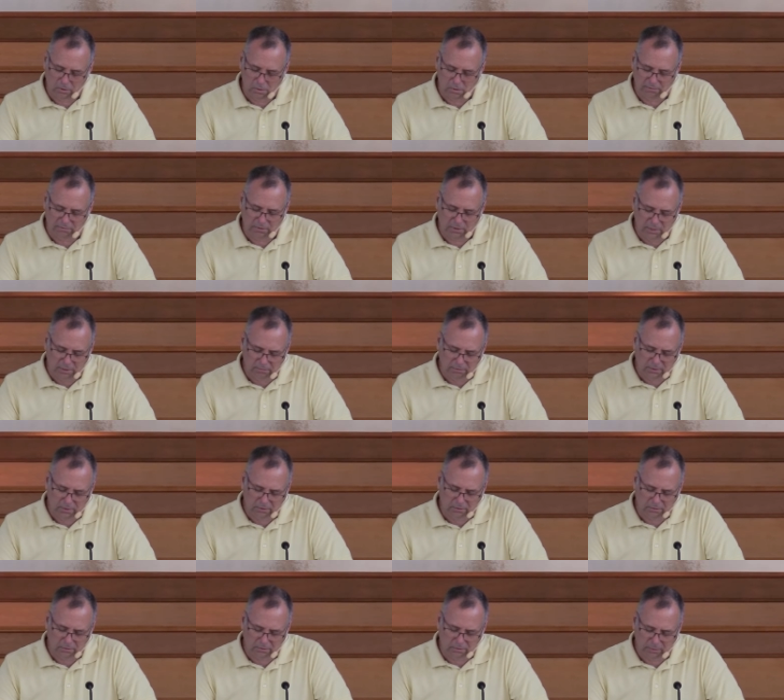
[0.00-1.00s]
you have given
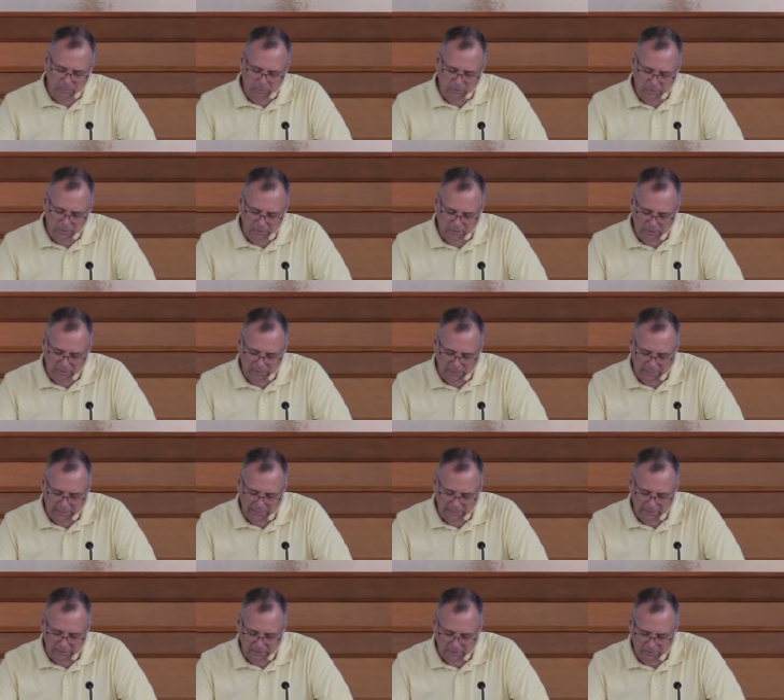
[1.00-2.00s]
us scripture to
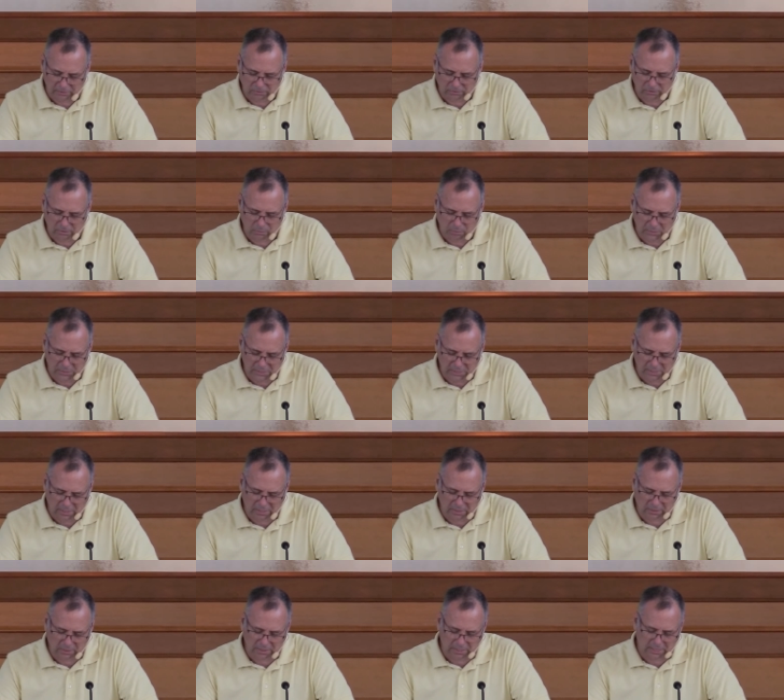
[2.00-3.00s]
guide us, to be
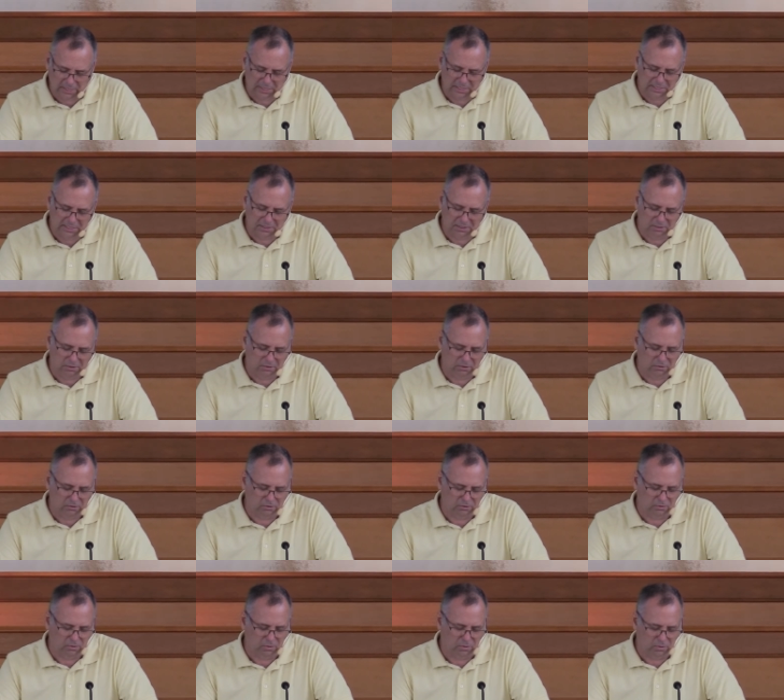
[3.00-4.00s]
our guide in the
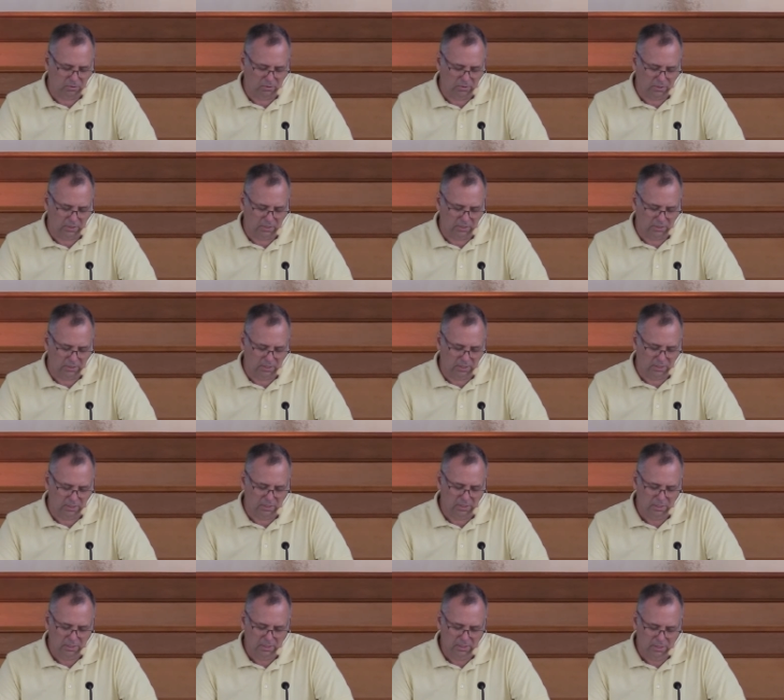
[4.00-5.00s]
story, and
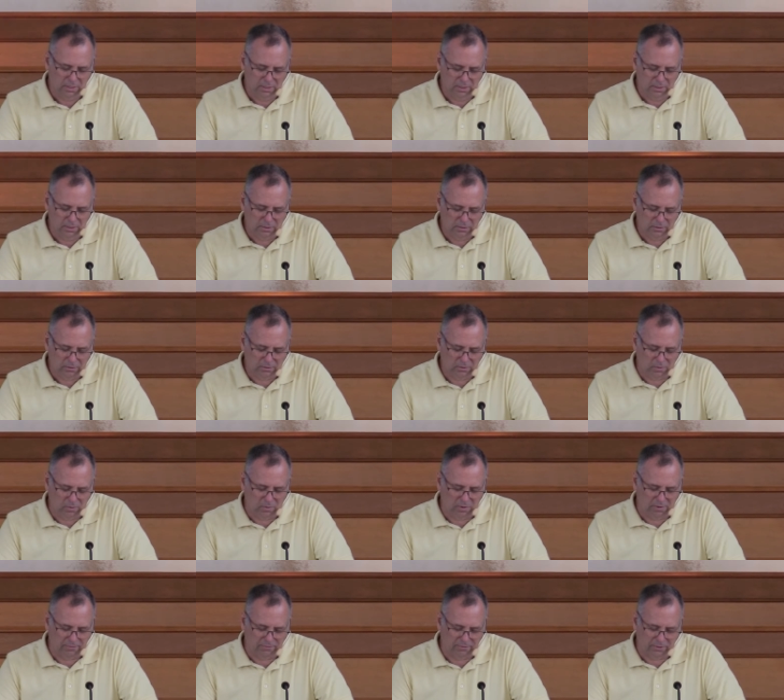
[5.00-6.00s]
yet so
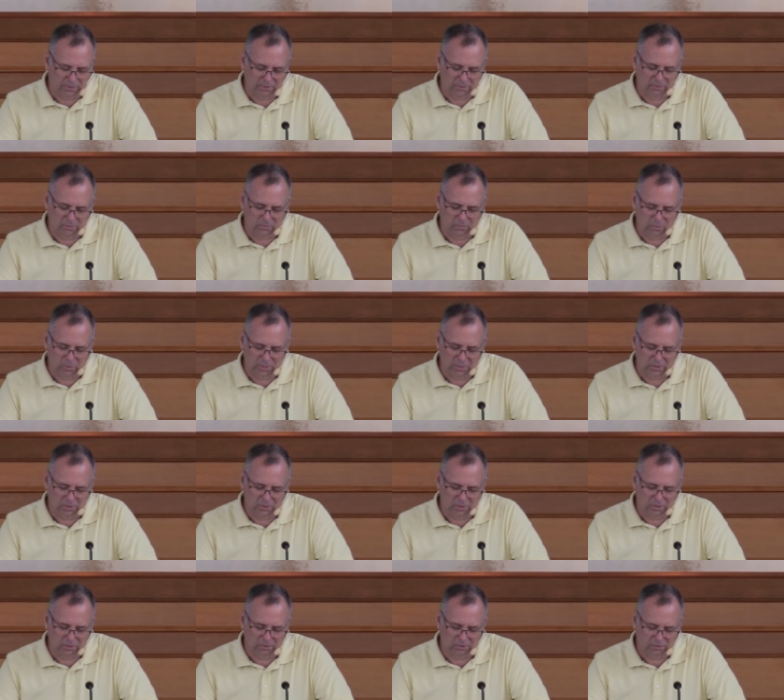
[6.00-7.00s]
often we
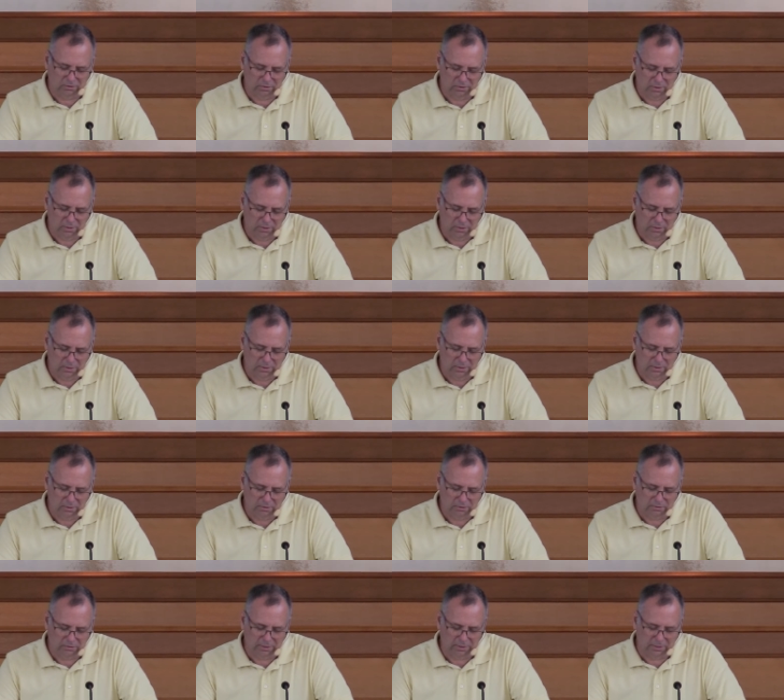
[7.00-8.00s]
just
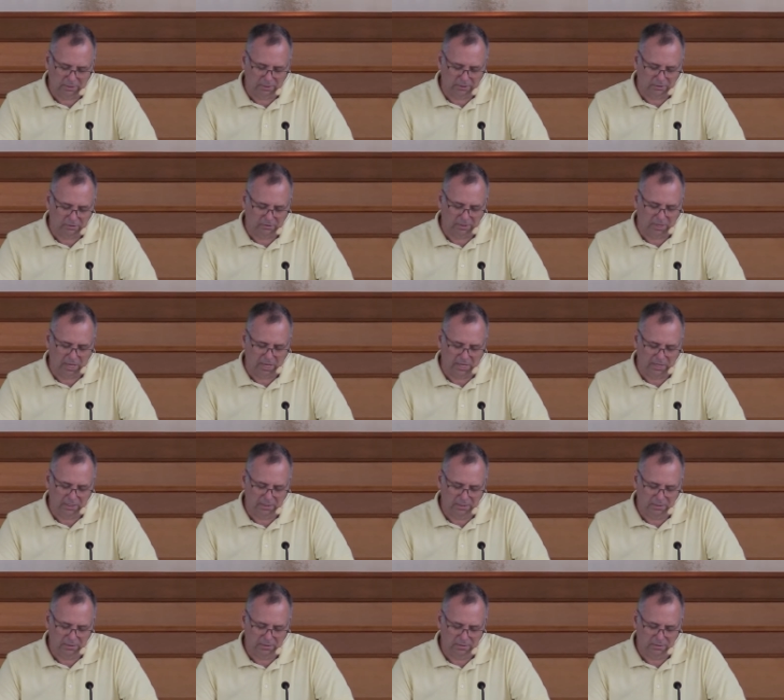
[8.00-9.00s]
set it aside.